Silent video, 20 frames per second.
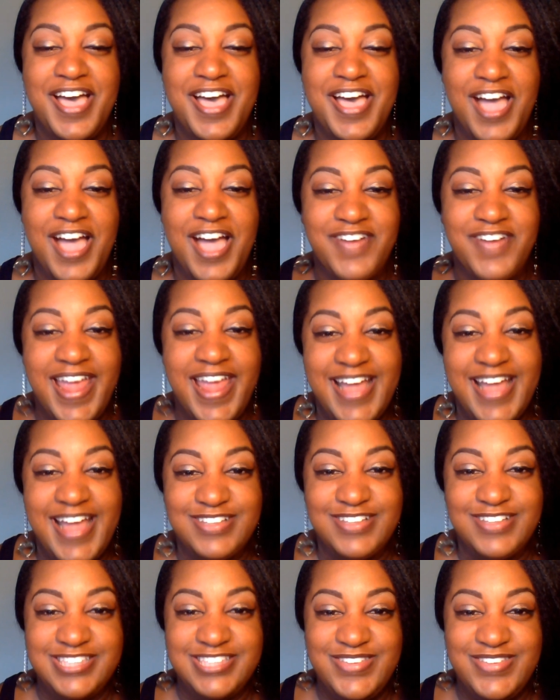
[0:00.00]
All right, I'll
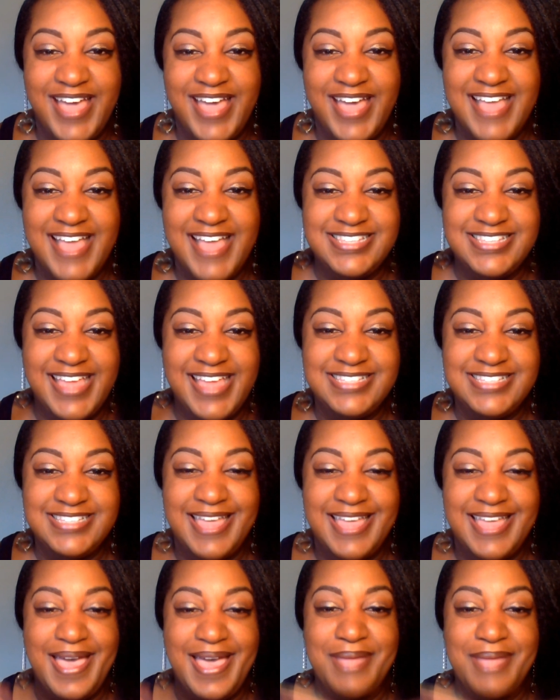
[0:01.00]
see you guys next
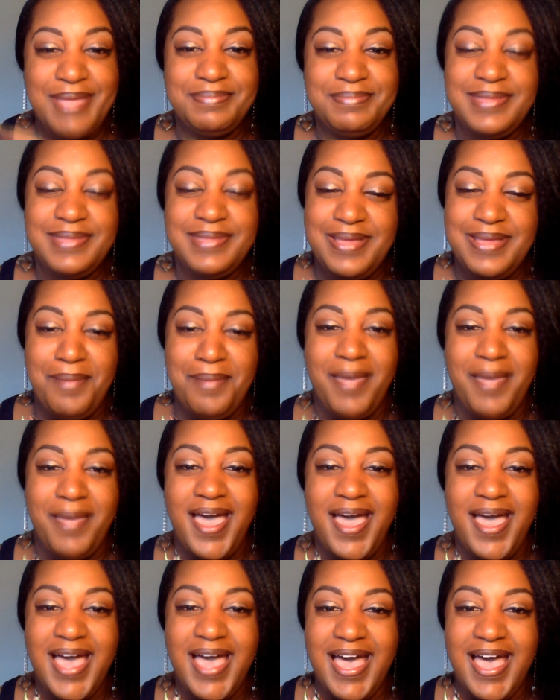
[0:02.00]
time.
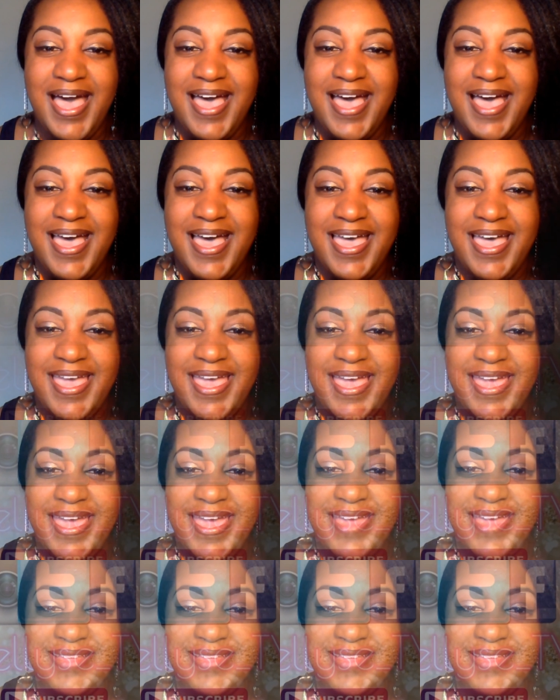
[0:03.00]
Bye.